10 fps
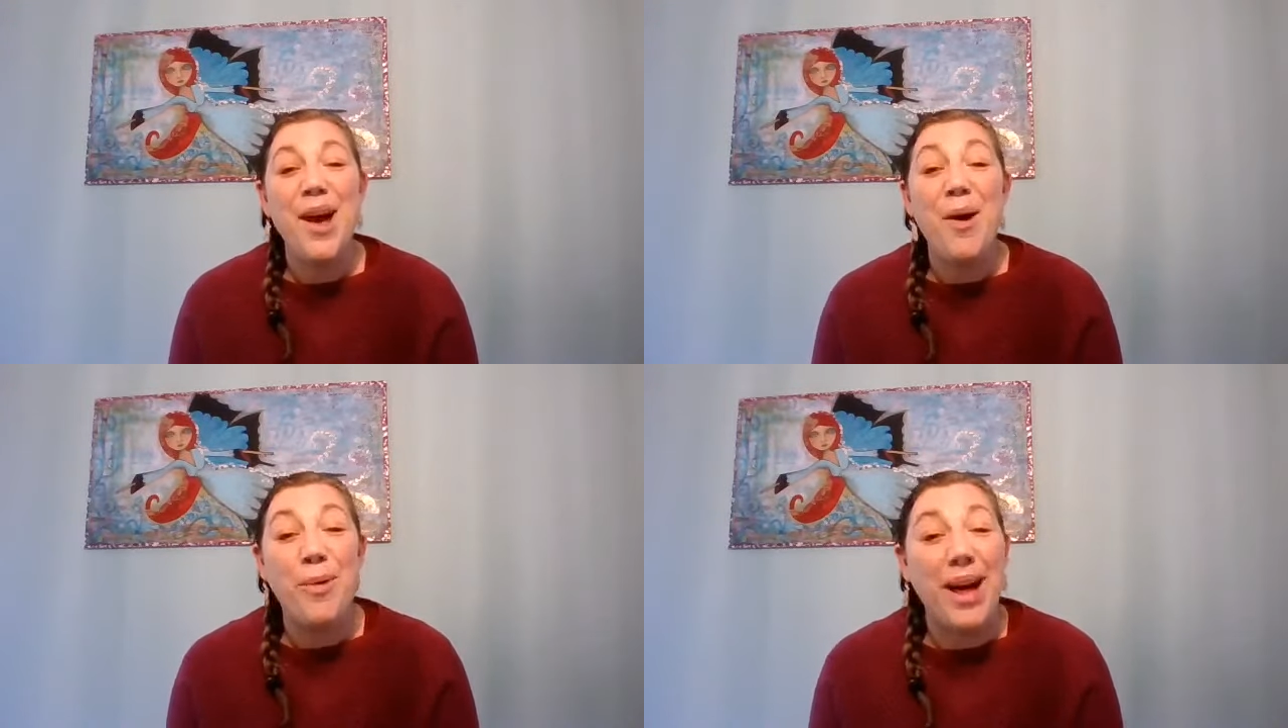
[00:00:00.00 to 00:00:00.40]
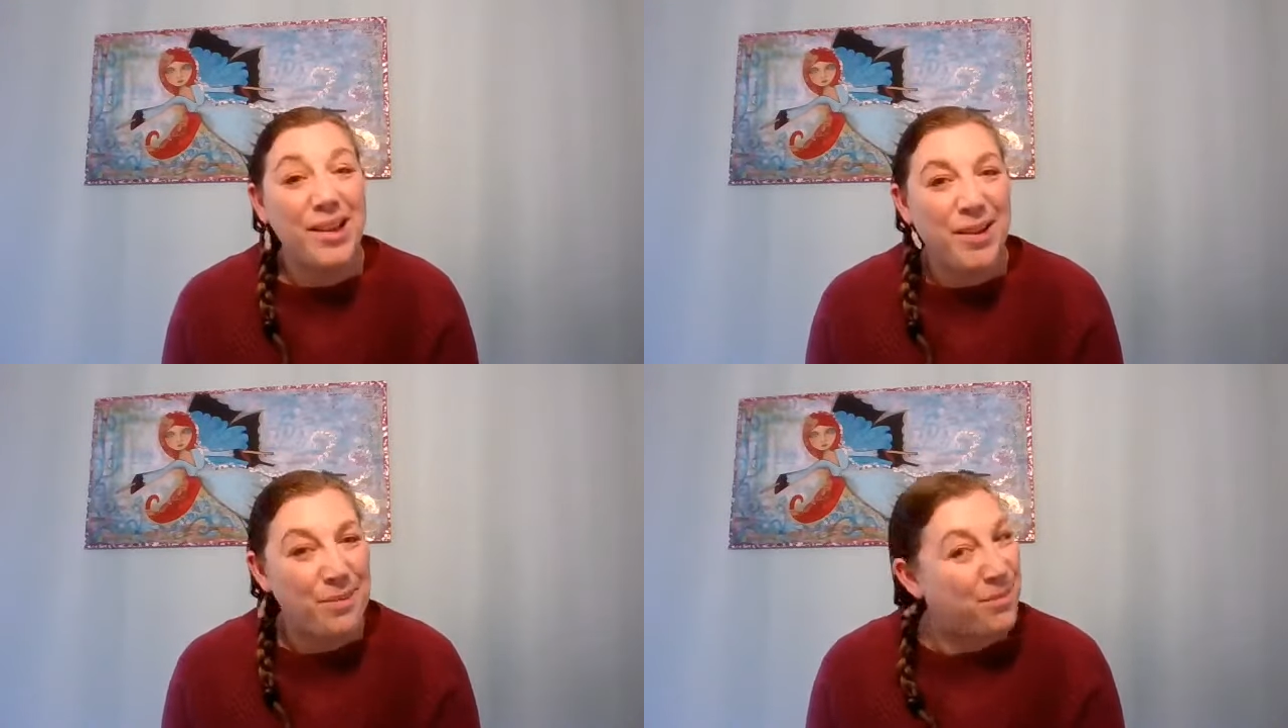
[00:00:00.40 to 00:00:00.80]

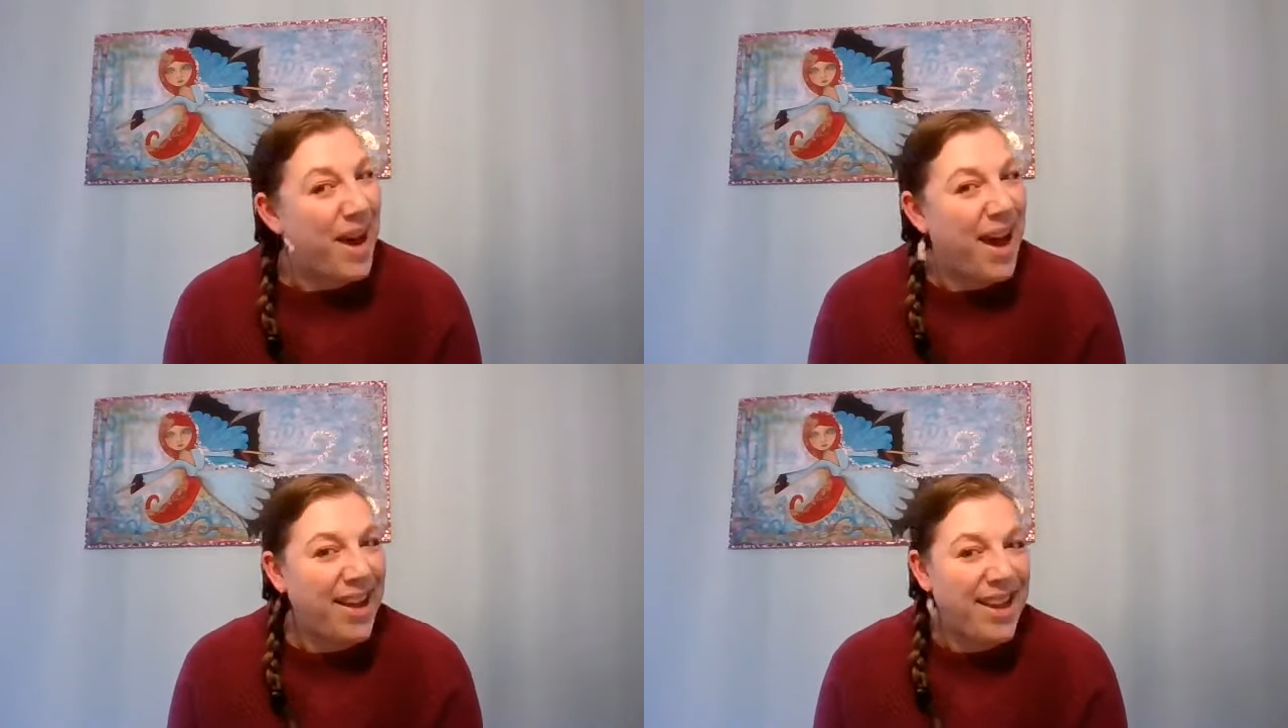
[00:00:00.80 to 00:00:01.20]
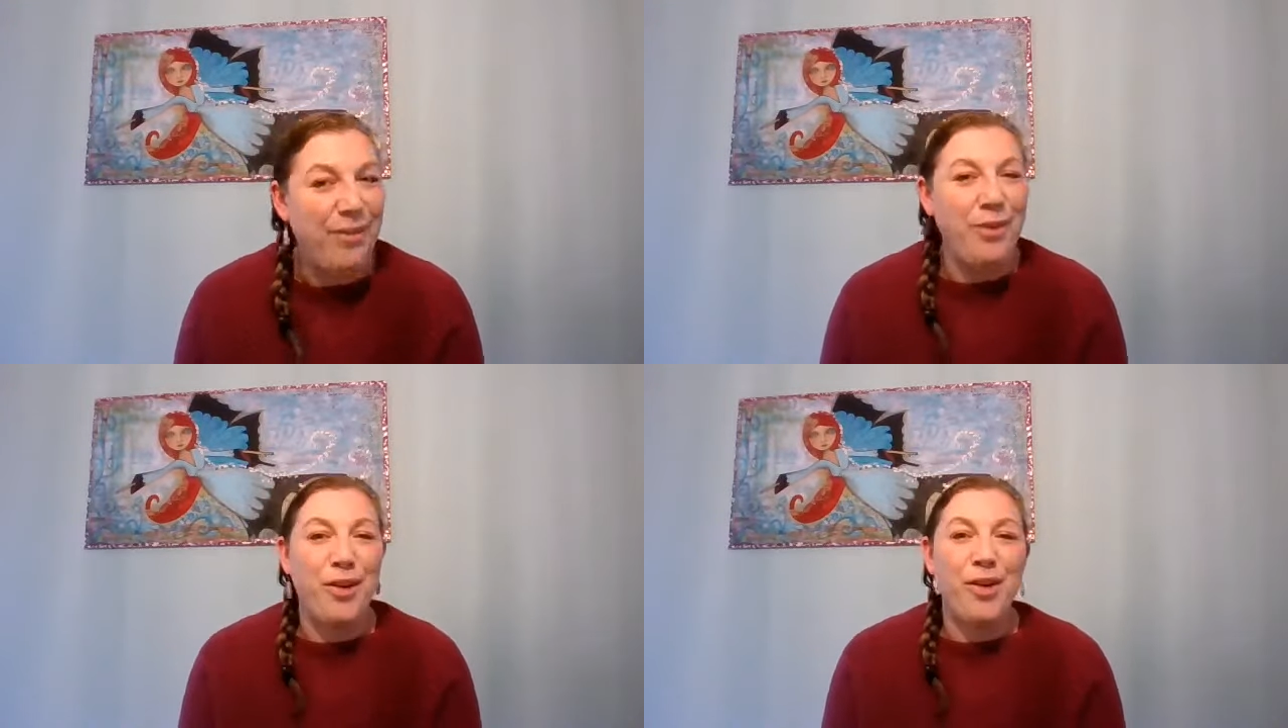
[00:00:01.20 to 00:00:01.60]
welcome back
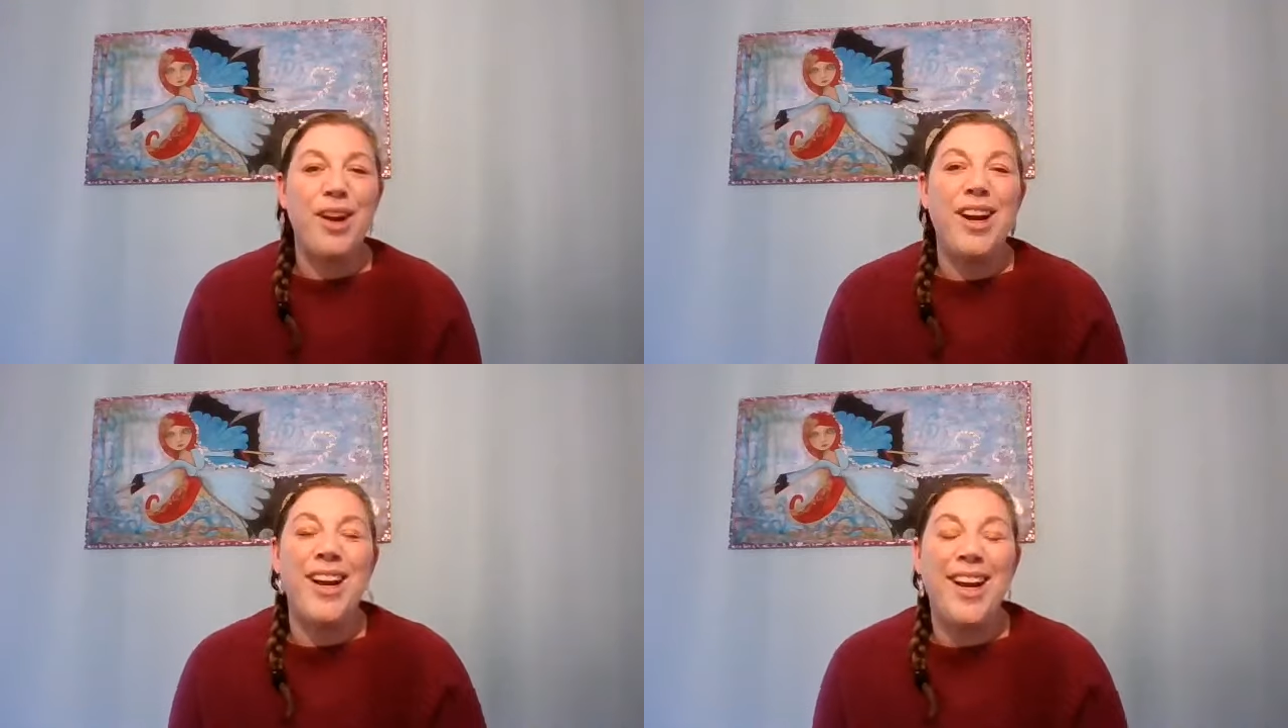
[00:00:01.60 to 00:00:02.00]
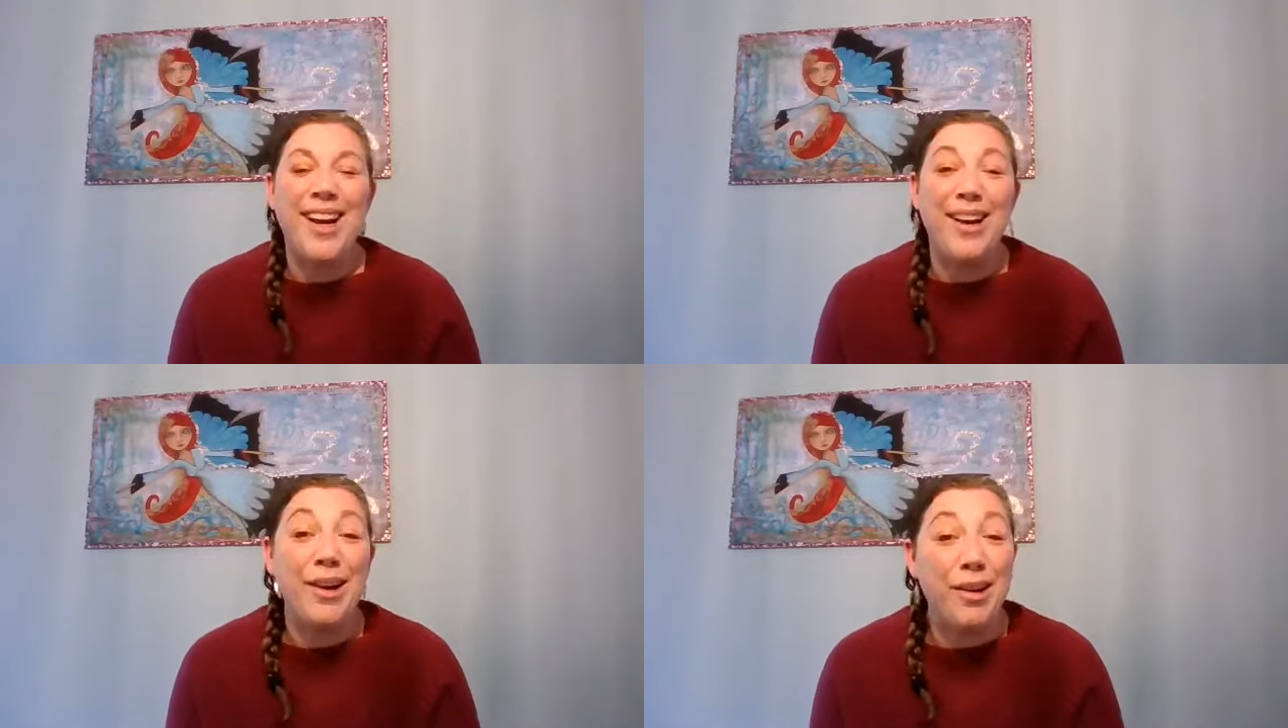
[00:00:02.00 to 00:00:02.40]
if you're
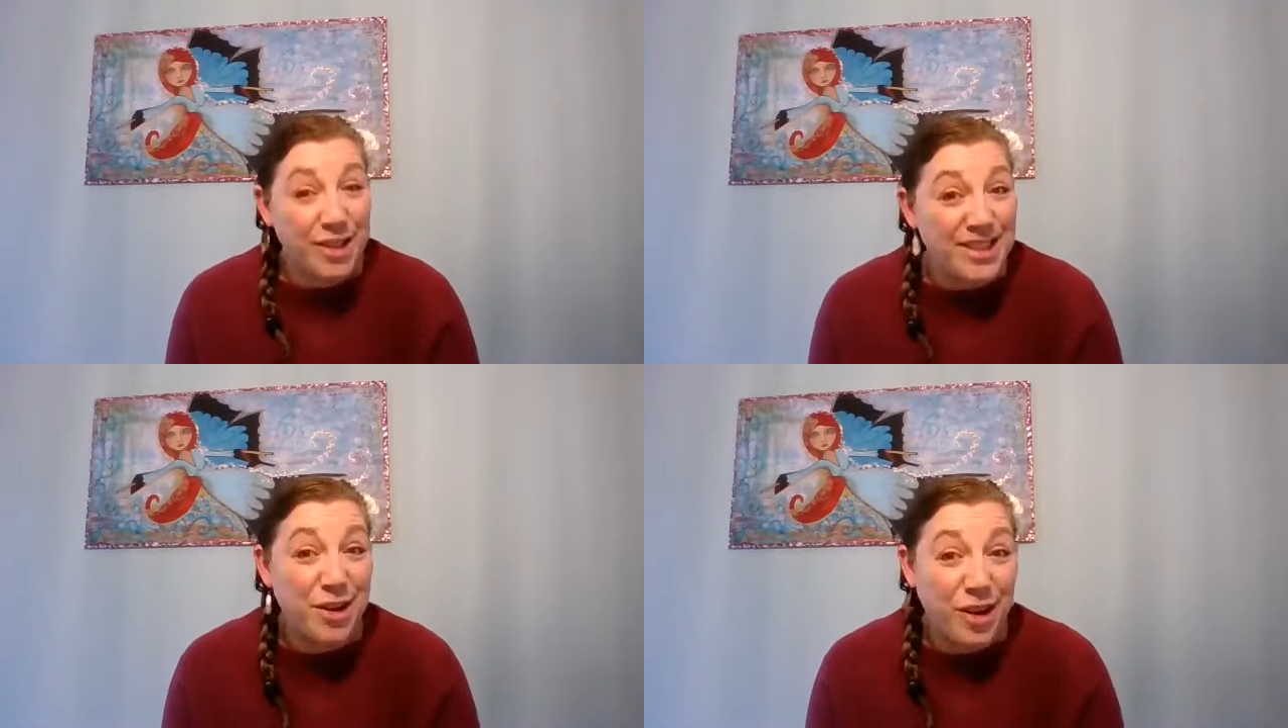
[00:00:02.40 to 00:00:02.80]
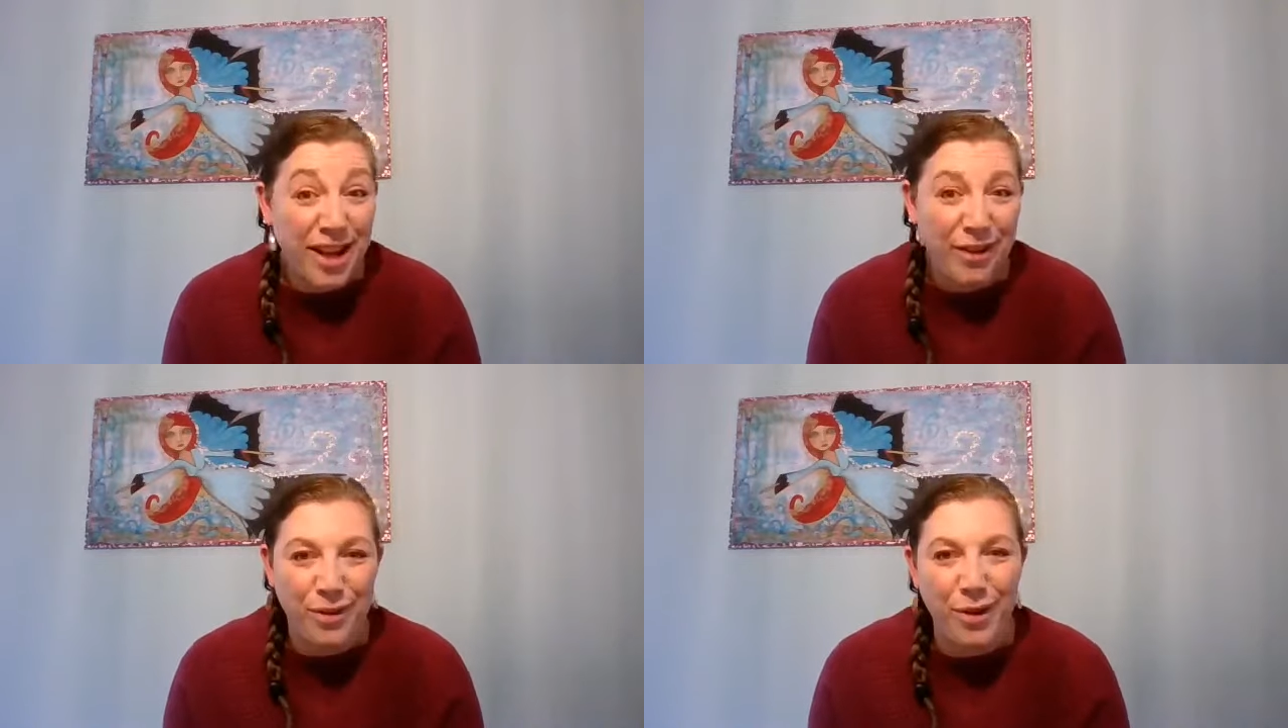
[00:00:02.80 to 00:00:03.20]
a
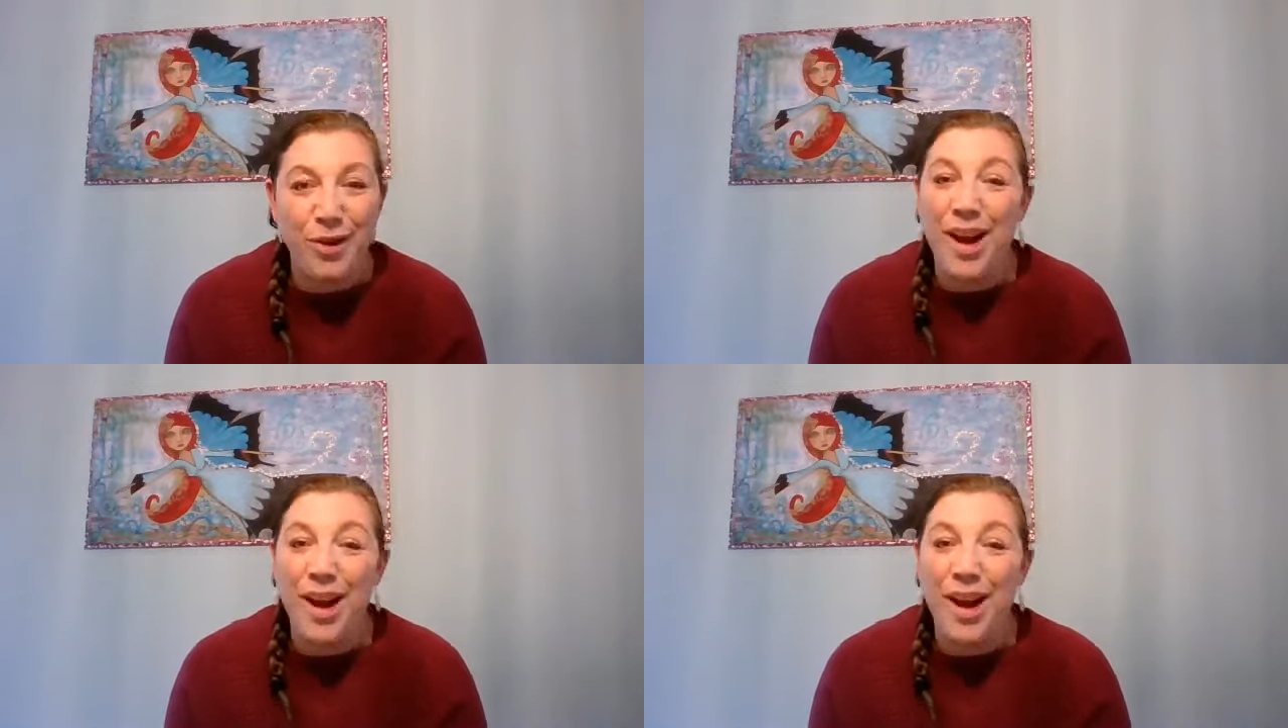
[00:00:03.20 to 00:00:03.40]
returning viewer,